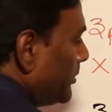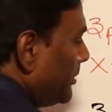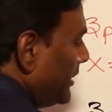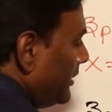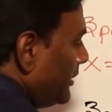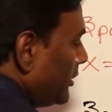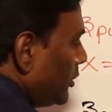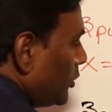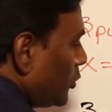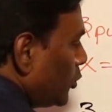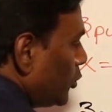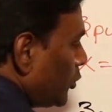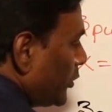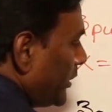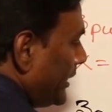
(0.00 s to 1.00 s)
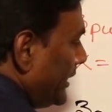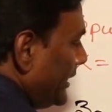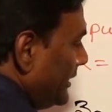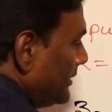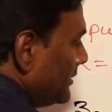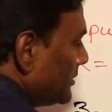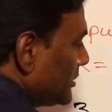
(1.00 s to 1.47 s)
to be
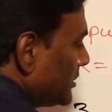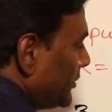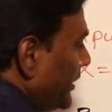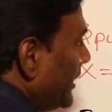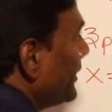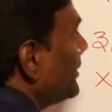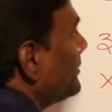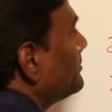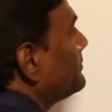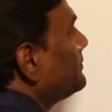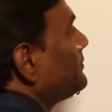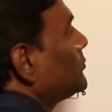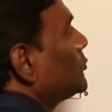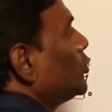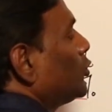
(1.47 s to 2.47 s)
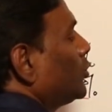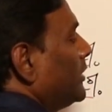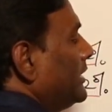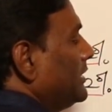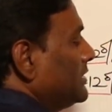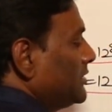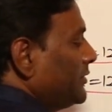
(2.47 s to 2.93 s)
220
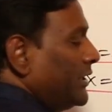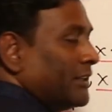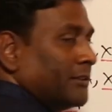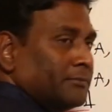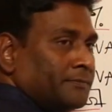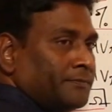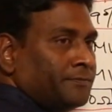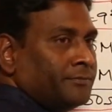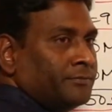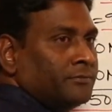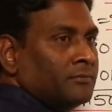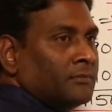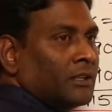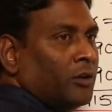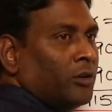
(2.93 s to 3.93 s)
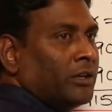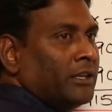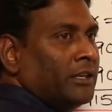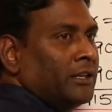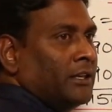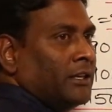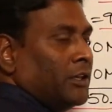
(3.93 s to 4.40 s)
square.
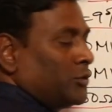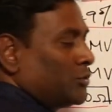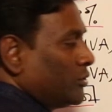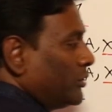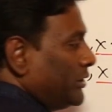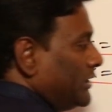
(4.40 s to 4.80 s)
Okay, so